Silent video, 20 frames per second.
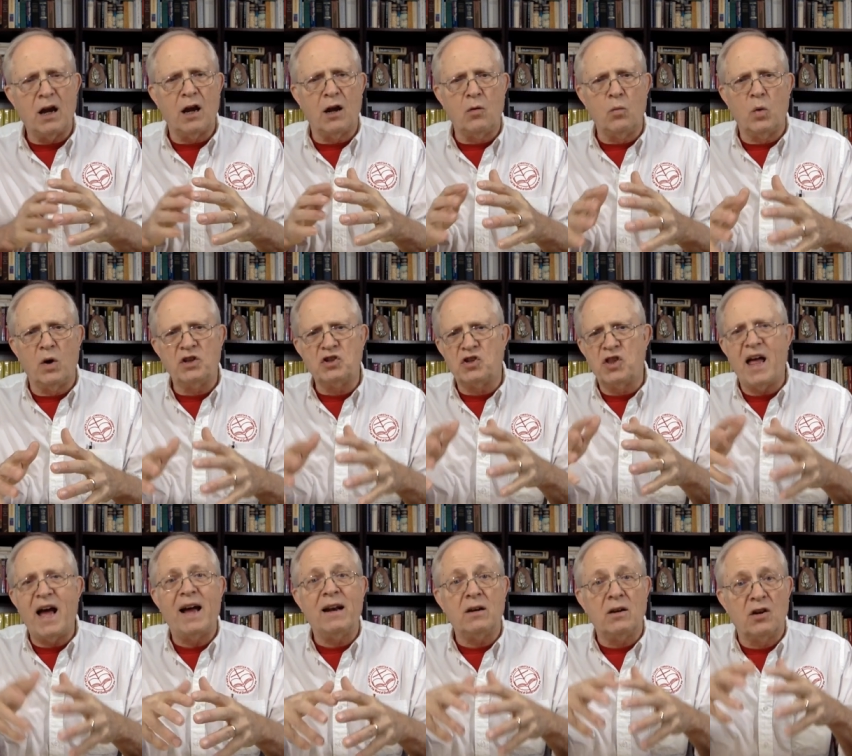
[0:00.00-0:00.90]
in which
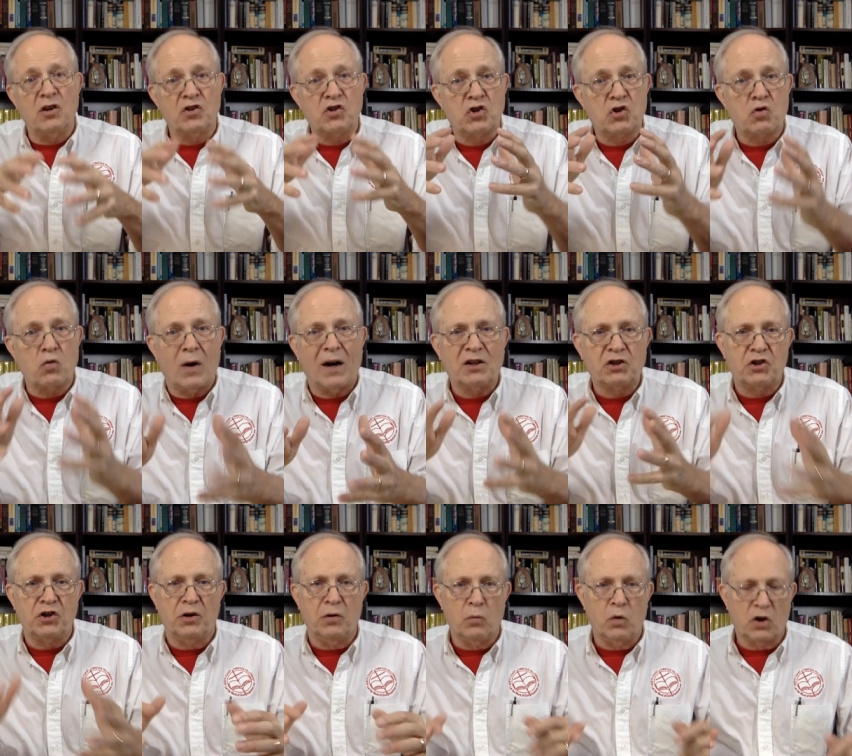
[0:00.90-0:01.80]
that
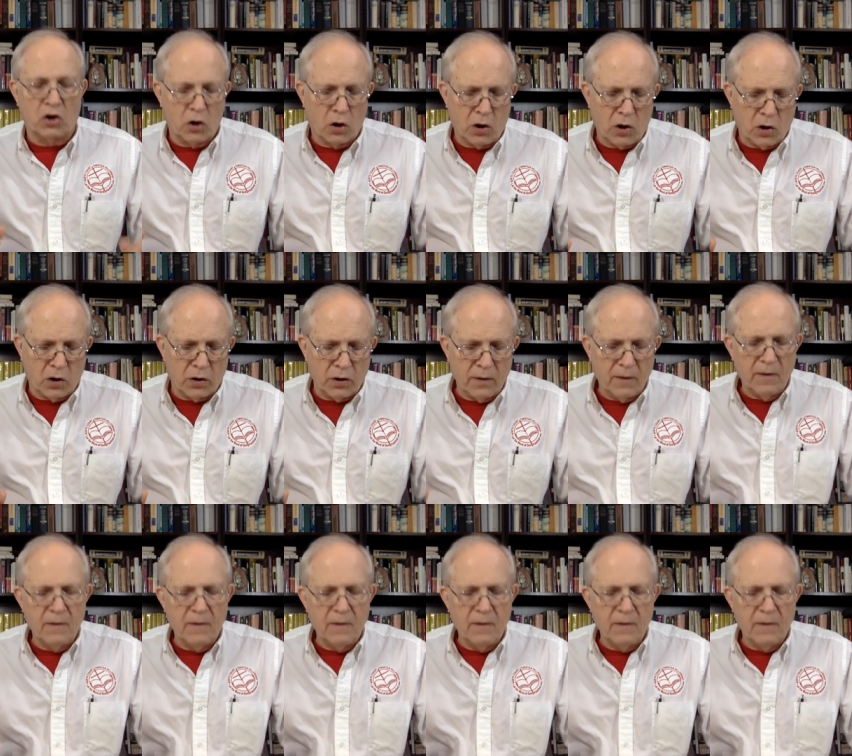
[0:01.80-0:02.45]
destruction occurred,